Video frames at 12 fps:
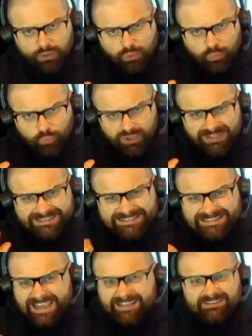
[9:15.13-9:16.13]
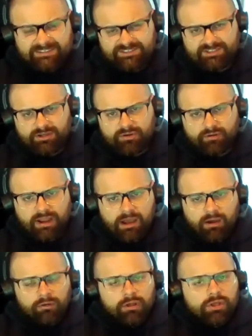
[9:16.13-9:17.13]
we're going to deck the sucker
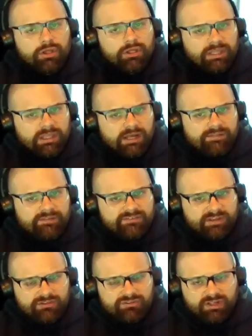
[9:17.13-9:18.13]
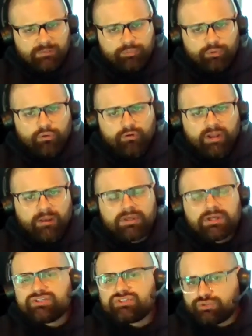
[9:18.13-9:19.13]
out, get on the Section eight program,
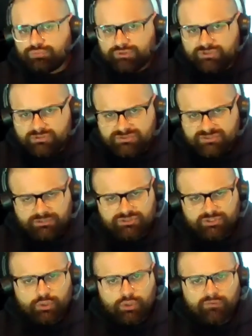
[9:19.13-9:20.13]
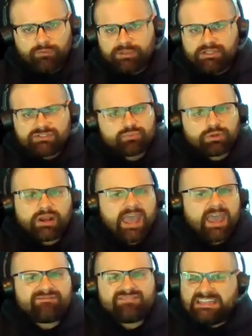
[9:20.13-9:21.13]
should reduce our turnover because we're going to
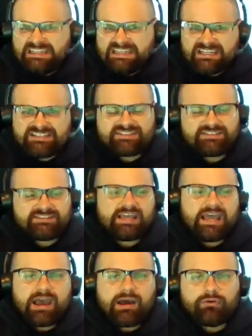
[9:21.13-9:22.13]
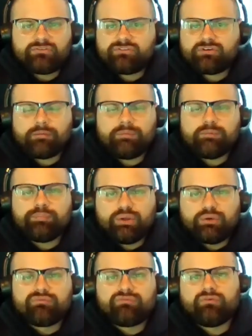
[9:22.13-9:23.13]
have the nicest house. It's going to be
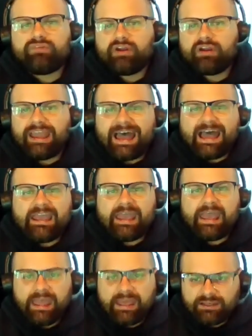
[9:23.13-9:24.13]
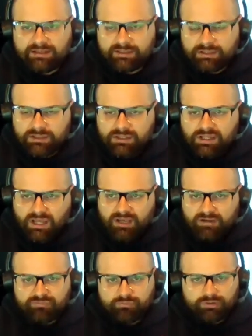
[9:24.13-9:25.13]
beautiful, very high end
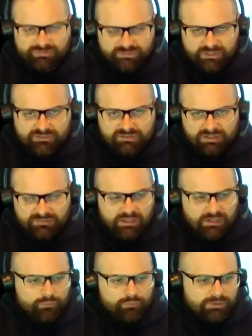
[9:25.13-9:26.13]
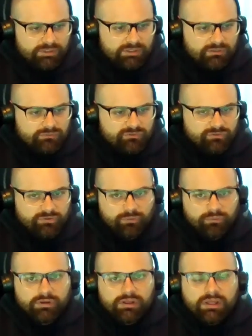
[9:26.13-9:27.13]
uh, for what a Section eight tenant would be used
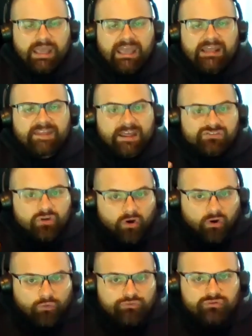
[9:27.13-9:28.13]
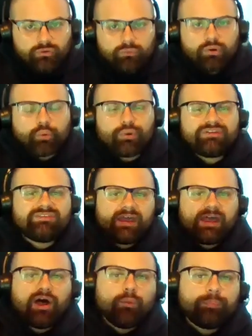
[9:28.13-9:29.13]
to. And that's also going to
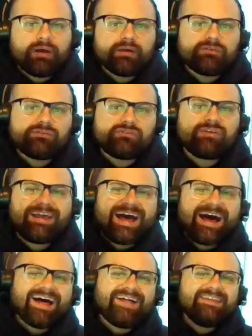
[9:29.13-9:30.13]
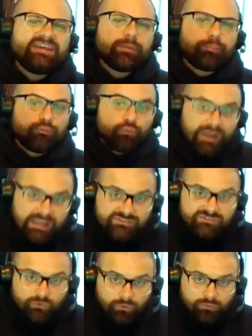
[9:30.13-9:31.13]
help us on the
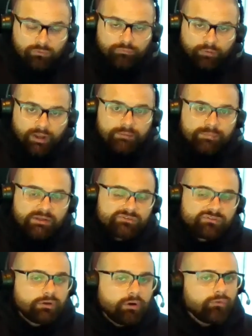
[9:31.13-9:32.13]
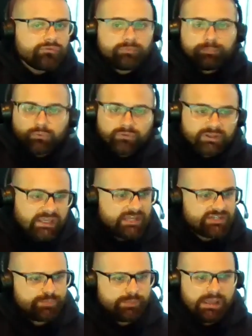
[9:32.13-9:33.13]
appraisal, right? Because the goal is to pull the
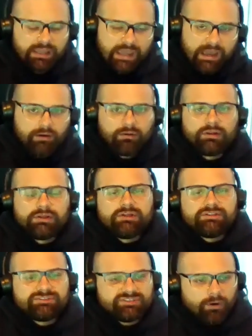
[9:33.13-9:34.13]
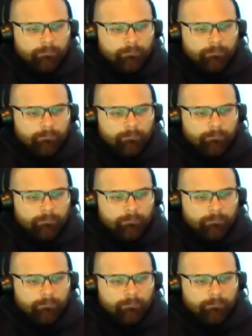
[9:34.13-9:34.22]
cash back out. So